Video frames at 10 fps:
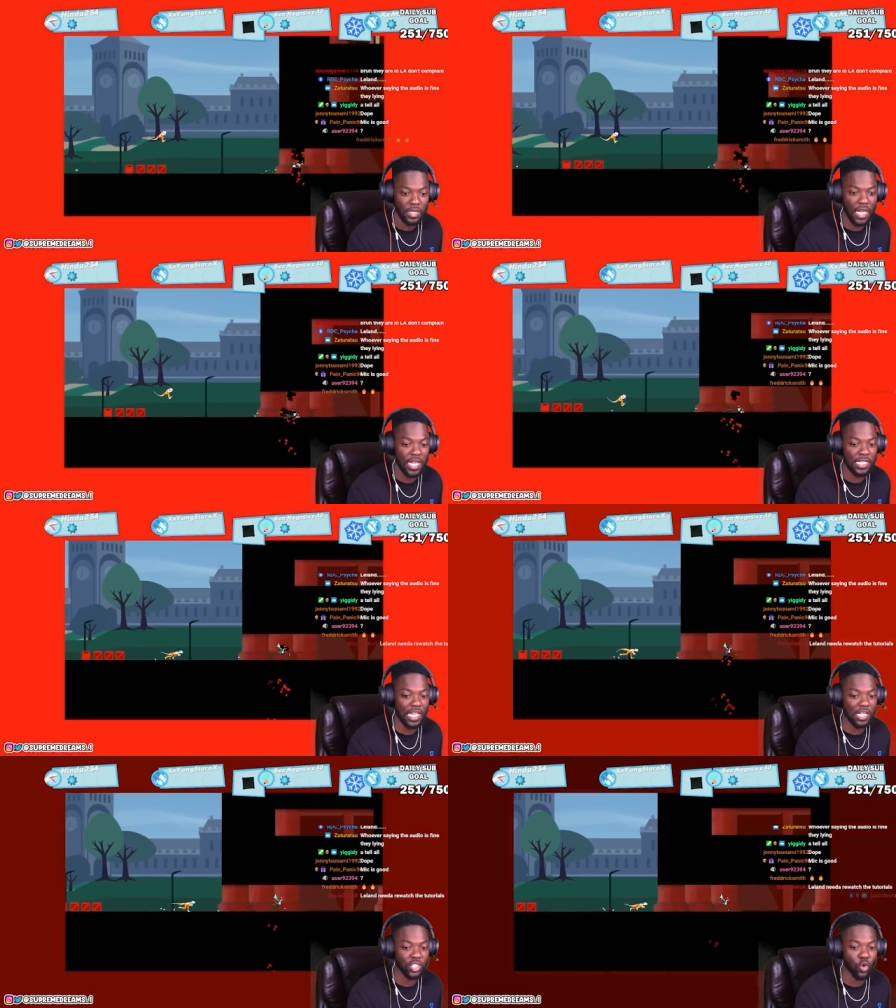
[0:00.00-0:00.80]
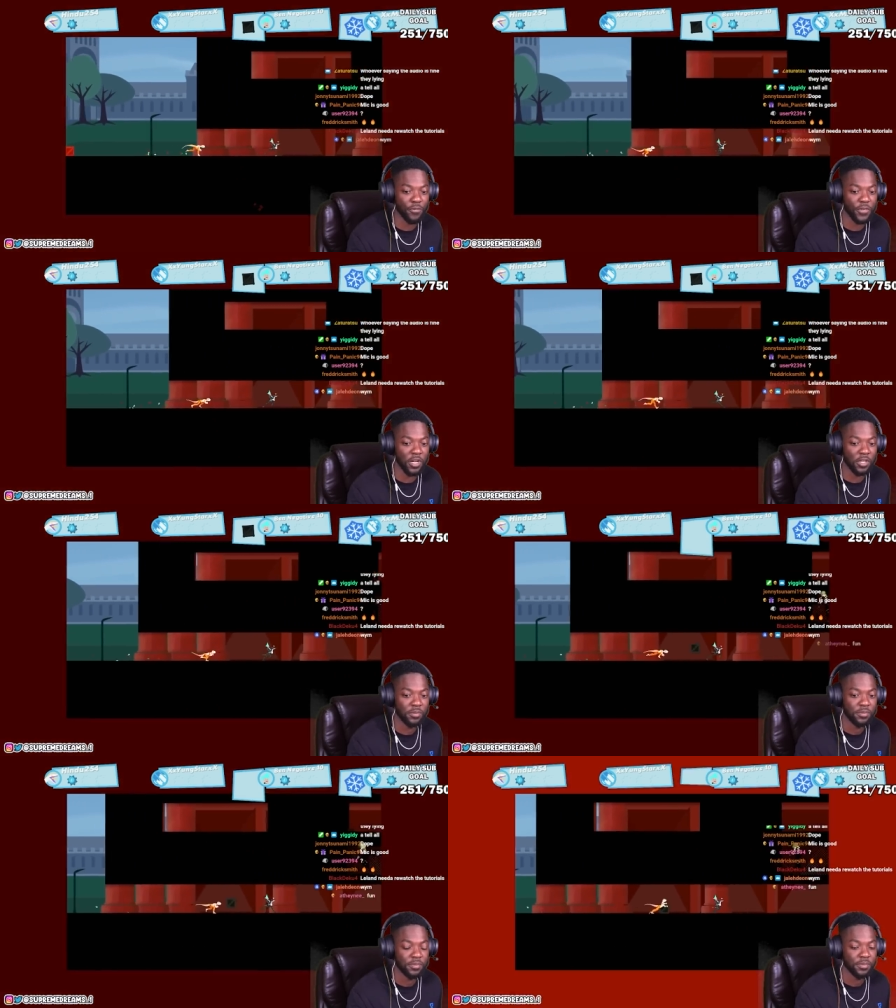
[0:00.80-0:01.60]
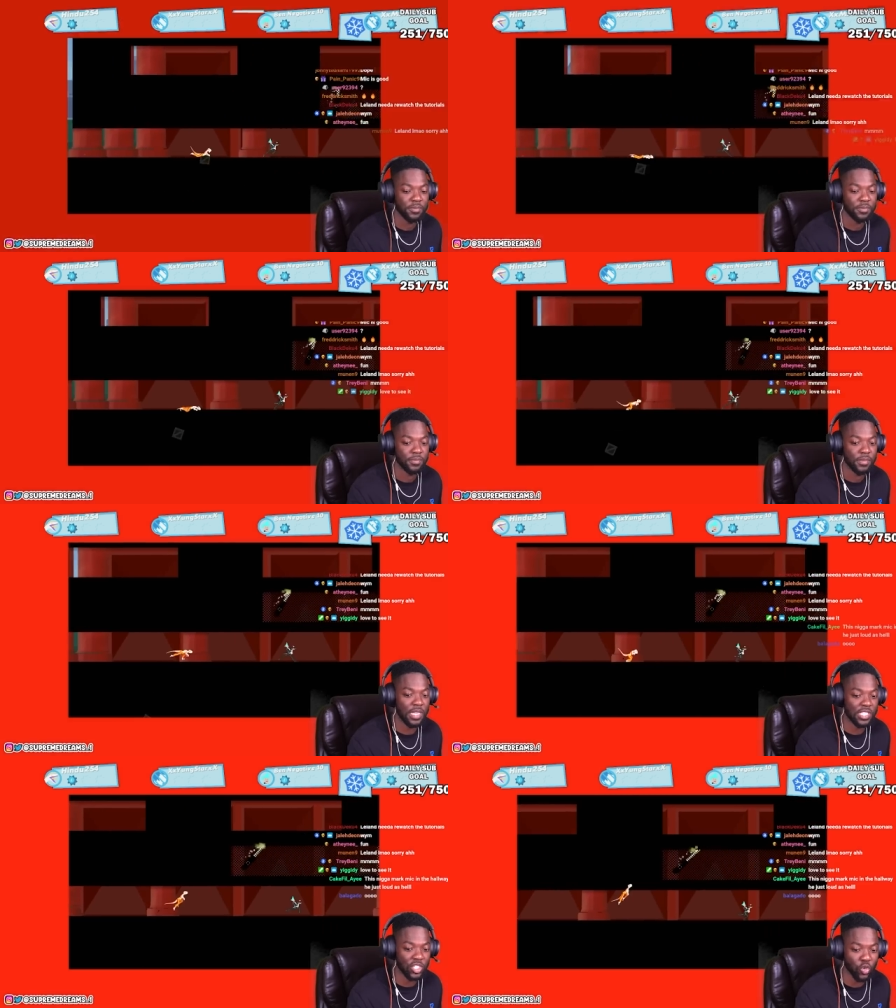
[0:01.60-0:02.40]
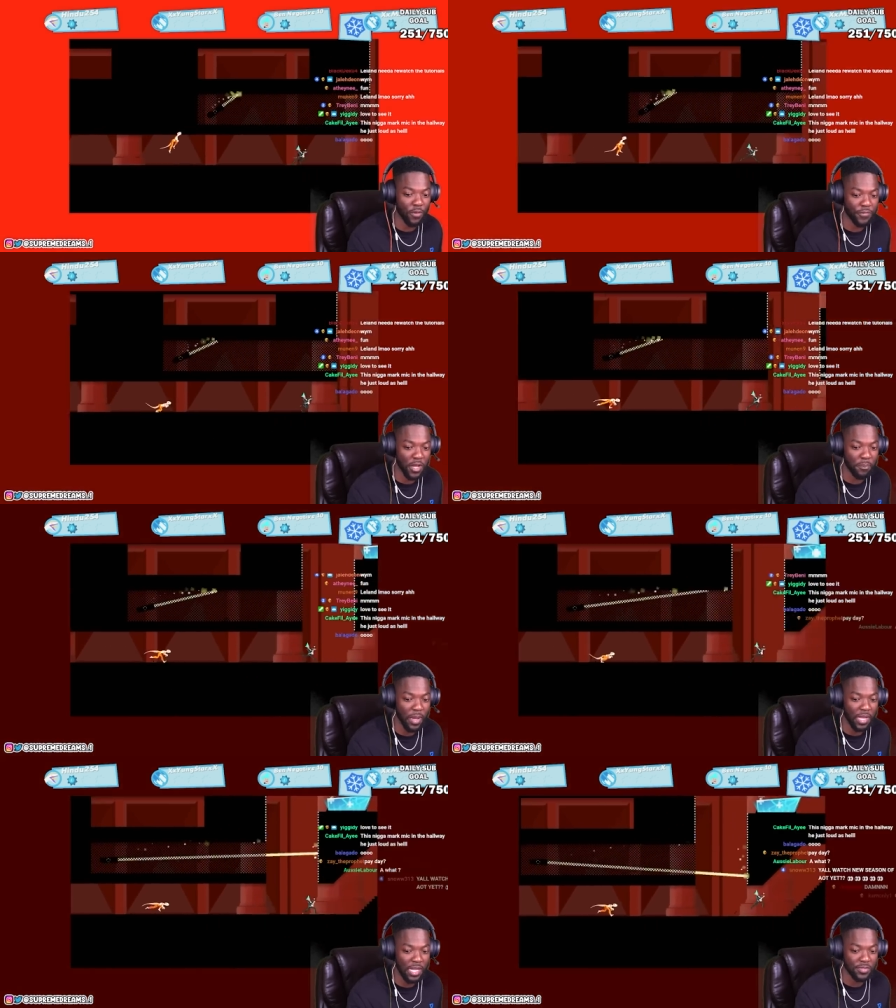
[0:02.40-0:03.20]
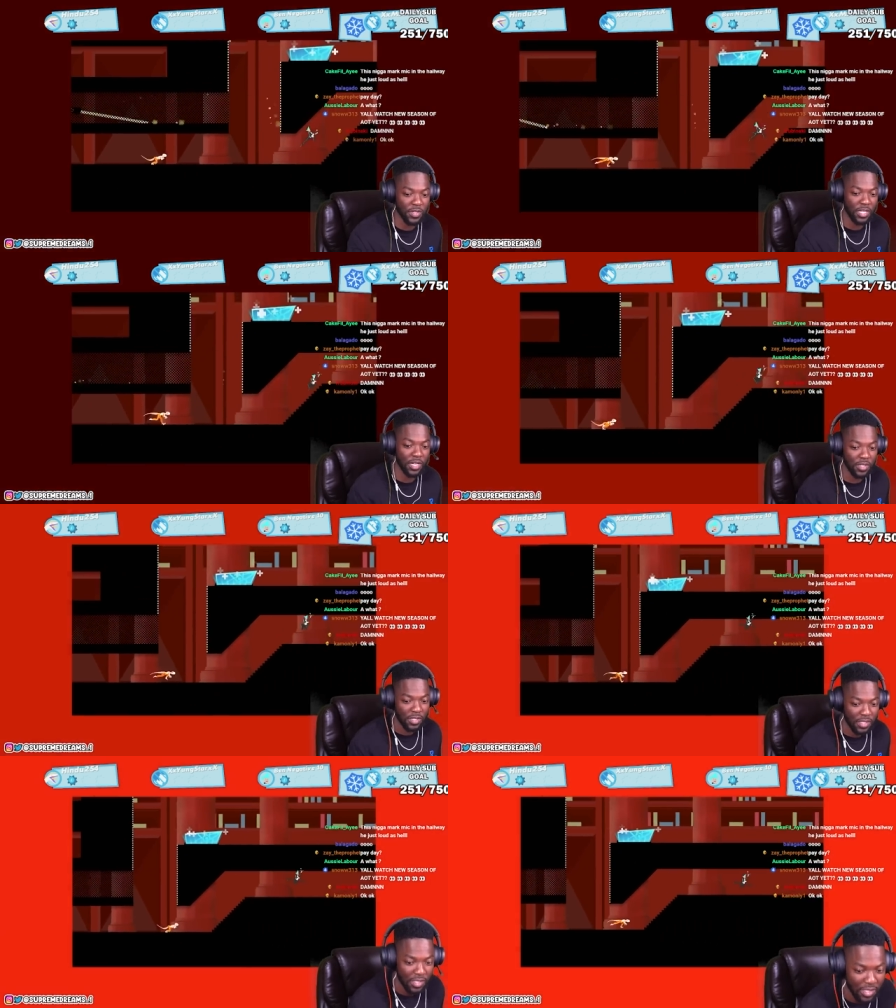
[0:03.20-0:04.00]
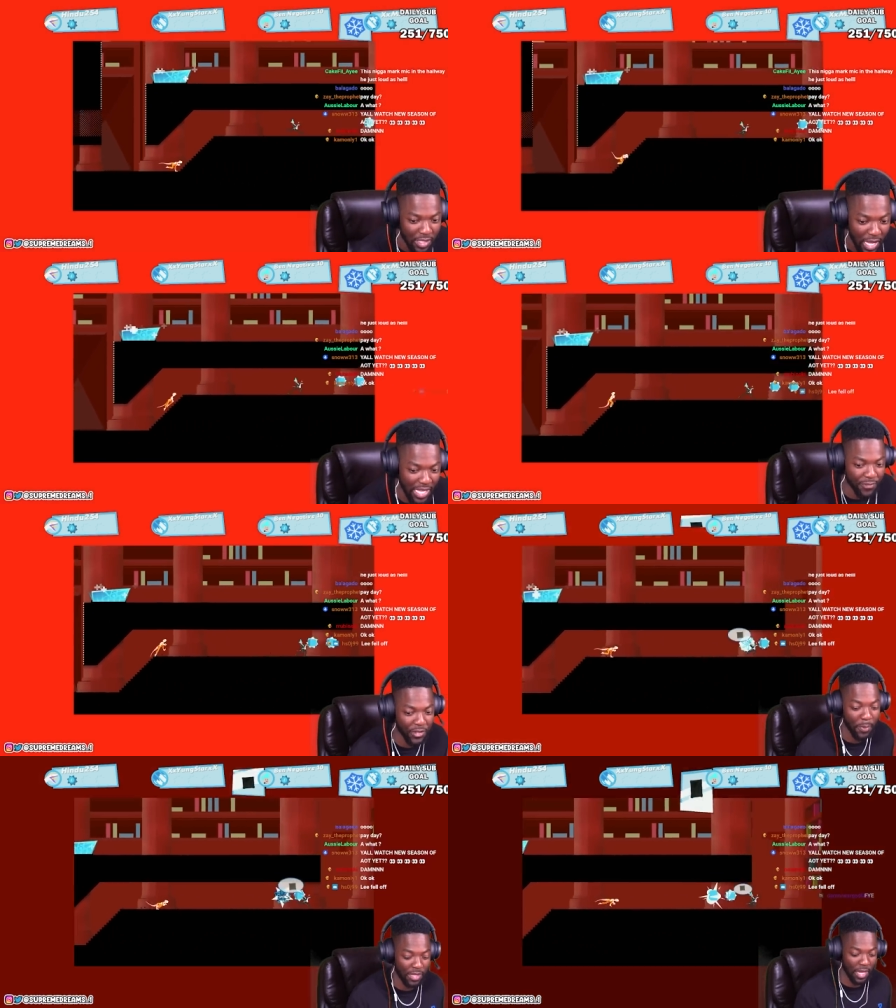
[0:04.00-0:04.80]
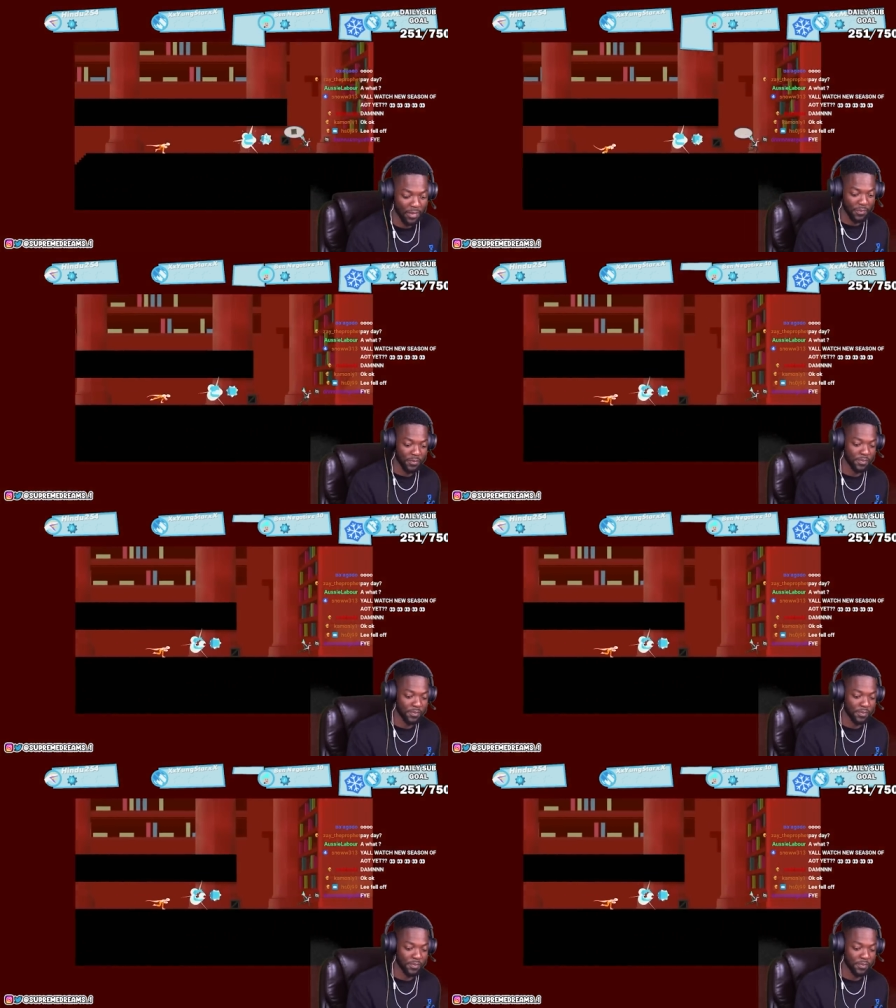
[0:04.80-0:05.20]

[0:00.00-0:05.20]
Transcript: It's like a short film. every block. It's a short film bank heist video. How y'all feel about that?